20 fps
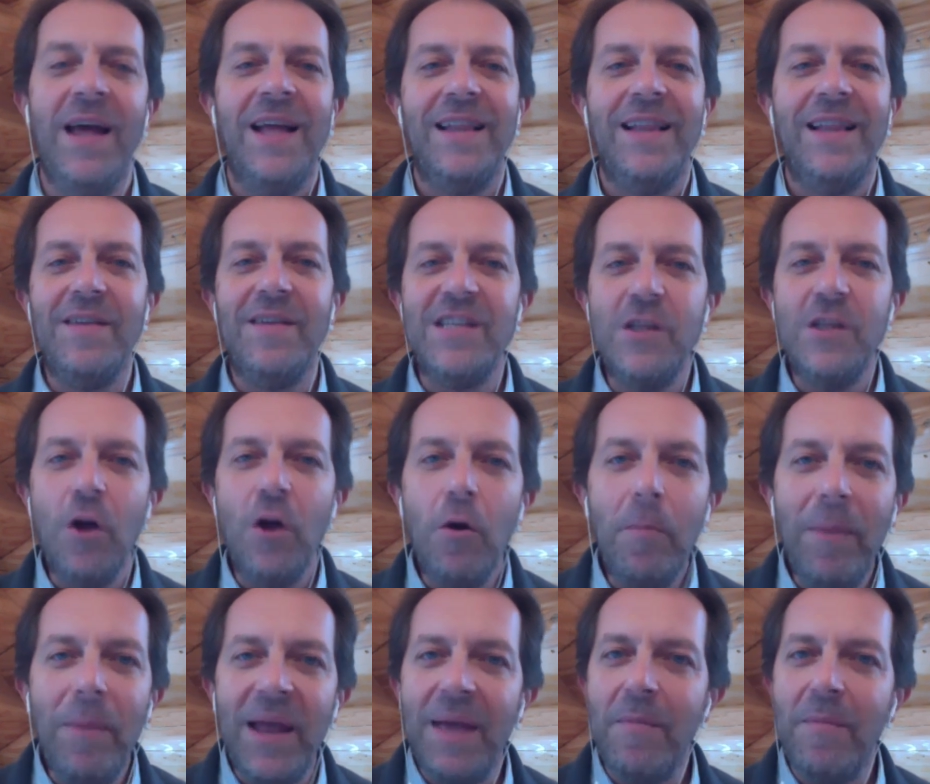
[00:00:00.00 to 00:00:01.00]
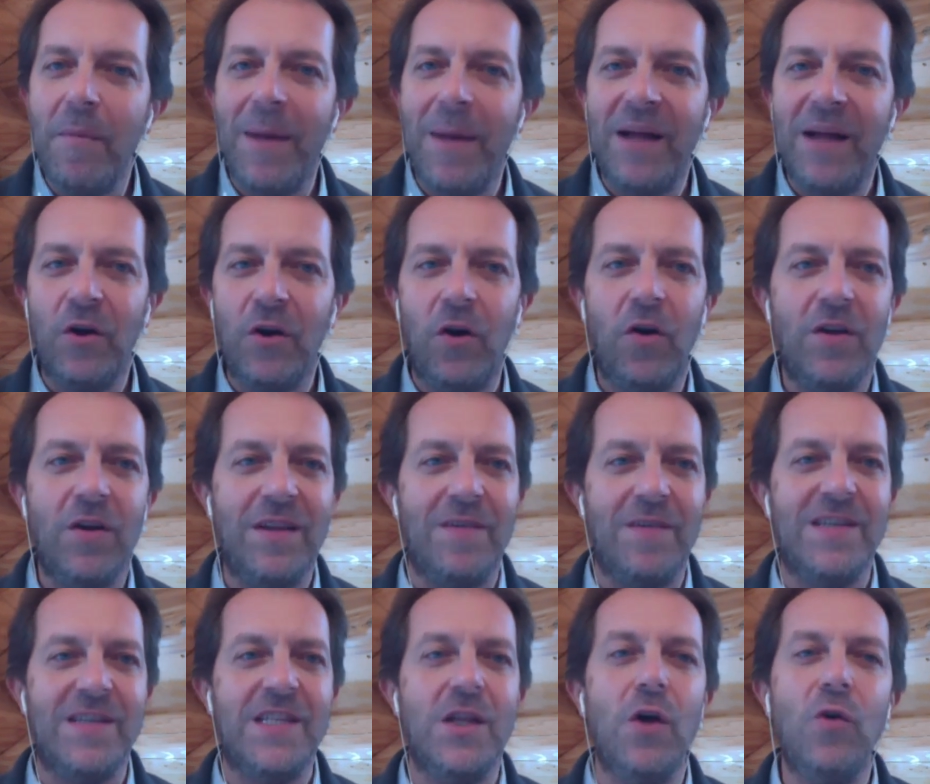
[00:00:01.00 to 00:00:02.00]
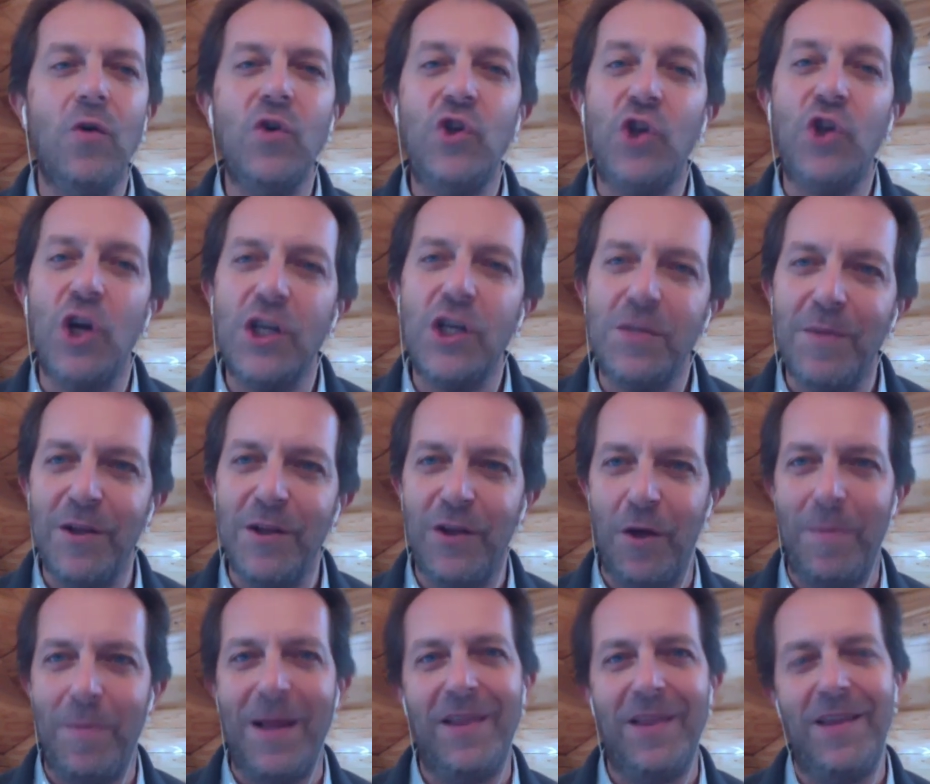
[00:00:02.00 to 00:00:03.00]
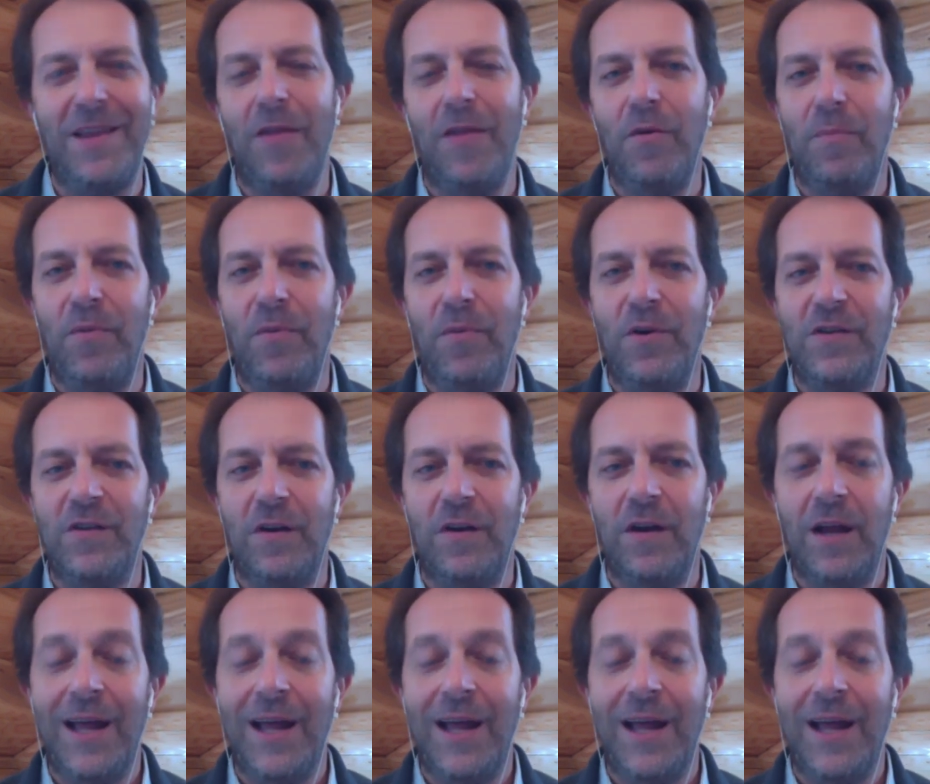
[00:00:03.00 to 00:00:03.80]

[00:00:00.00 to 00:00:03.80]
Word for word: there is no blame about her there is no judgment about the other person